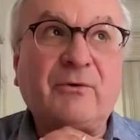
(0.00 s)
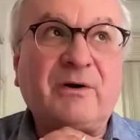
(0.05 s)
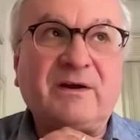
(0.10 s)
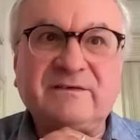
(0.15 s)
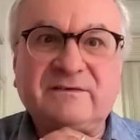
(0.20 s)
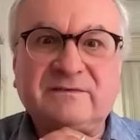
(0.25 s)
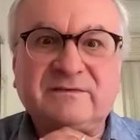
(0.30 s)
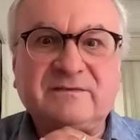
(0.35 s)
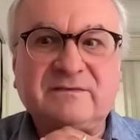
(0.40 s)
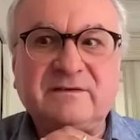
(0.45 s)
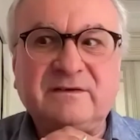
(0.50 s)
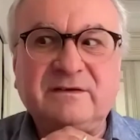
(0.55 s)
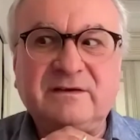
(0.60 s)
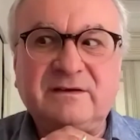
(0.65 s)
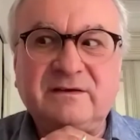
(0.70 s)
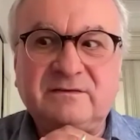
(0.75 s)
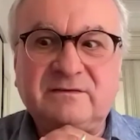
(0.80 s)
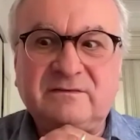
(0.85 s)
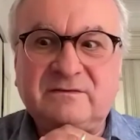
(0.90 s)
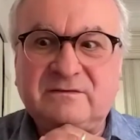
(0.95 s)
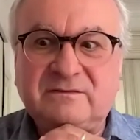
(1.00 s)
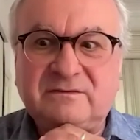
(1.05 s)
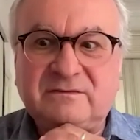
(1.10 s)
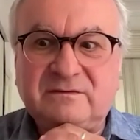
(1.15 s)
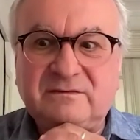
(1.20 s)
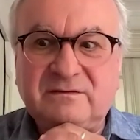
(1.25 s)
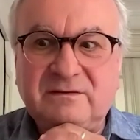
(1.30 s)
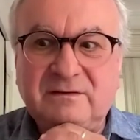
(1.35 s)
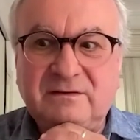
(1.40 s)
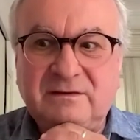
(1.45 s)
us, it's
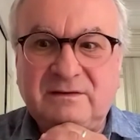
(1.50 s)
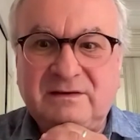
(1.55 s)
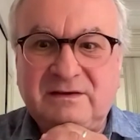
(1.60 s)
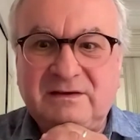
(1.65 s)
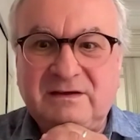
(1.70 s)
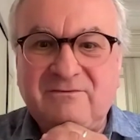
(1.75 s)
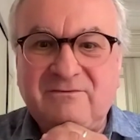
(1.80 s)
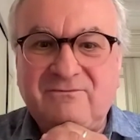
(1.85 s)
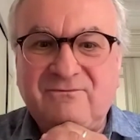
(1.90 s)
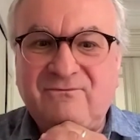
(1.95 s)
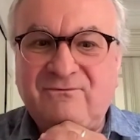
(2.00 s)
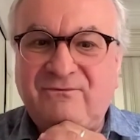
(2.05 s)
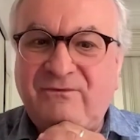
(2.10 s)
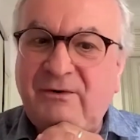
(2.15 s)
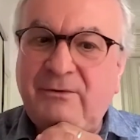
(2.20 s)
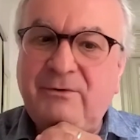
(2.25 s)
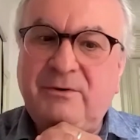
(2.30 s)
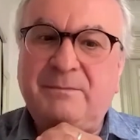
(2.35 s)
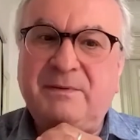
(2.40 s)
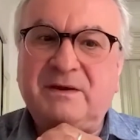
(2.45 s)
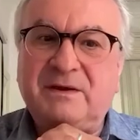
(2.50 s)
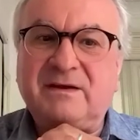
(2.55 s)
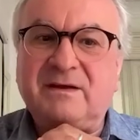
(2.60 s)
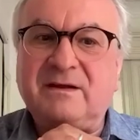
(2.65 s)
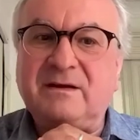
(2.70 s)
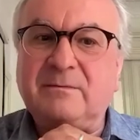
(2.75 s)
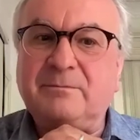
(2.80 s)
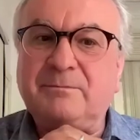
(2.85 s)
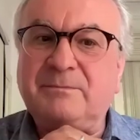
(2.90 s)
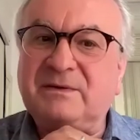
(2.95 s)
a very big
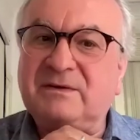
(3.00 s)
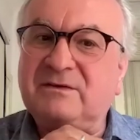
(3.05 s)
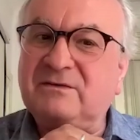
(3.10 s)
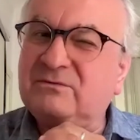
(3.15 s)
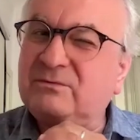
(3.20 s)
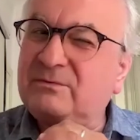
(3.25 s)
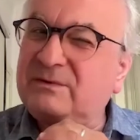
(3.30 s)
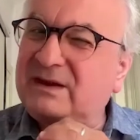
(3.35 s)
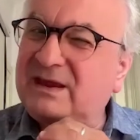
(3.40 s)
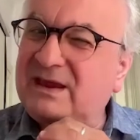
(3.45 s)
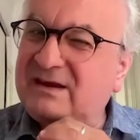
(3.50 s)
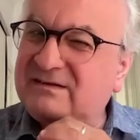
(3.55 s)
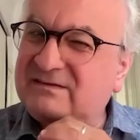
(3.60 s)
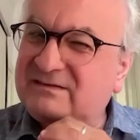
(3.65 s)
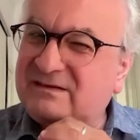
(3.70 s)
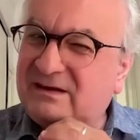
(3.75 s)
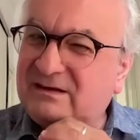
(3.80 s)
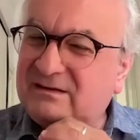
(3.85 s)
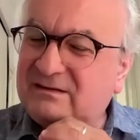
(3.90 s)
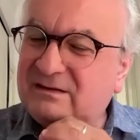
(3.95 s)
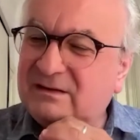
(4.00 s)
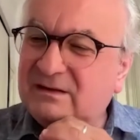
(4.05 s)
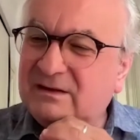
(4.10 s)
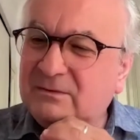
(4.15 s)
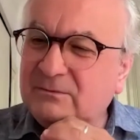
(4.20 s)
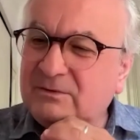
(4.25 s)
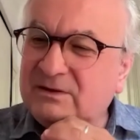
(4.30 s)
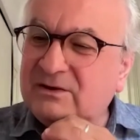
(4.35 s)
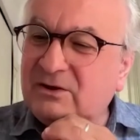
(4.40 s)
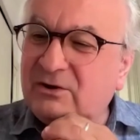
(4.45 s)
help because we exact,
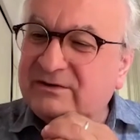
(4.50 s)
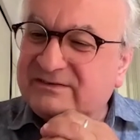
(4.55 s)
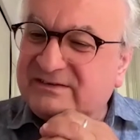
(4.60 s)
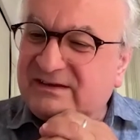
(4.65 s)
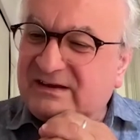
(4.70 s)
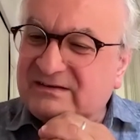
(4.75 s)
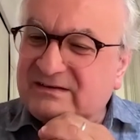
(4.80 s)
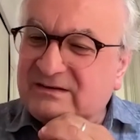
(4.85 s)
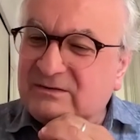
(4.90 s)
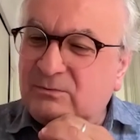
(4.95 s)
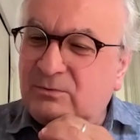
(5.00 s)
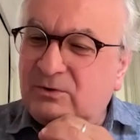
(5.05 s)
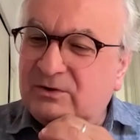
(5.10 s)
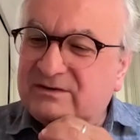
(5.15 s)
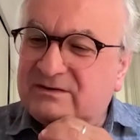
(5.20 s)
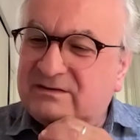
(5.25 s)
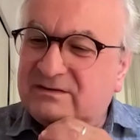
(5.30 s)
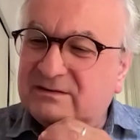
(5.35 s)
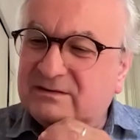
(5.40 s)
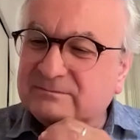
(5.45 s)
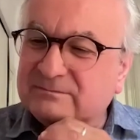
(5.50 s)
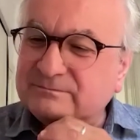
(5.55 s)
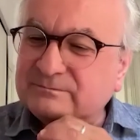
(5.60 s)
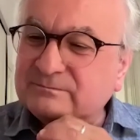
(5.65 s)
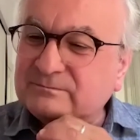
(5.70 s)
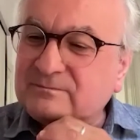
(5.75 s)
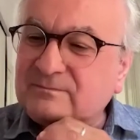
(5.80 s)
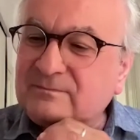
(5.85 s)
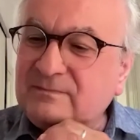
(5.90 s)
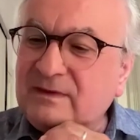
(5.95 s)
we know exactly what
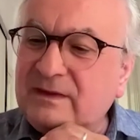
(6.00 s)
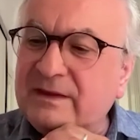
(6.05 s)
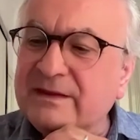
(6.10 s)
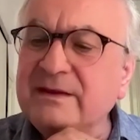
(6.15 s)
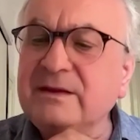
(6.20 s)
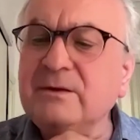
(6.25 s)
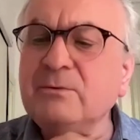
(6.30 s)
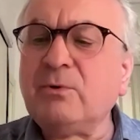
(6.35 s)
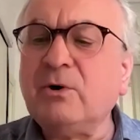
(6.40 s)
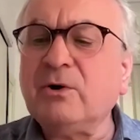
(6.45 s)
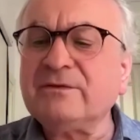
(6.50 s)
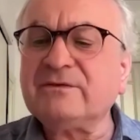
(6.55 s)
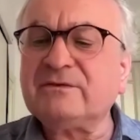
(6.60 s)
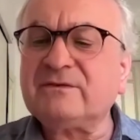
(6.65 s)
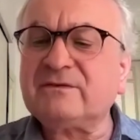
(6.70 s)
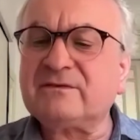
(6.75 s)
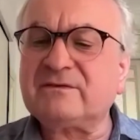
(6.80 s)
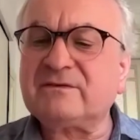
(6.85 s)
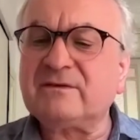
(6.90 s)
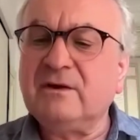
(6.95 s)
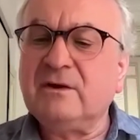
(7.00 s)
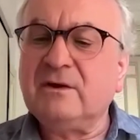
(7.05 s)
he wants,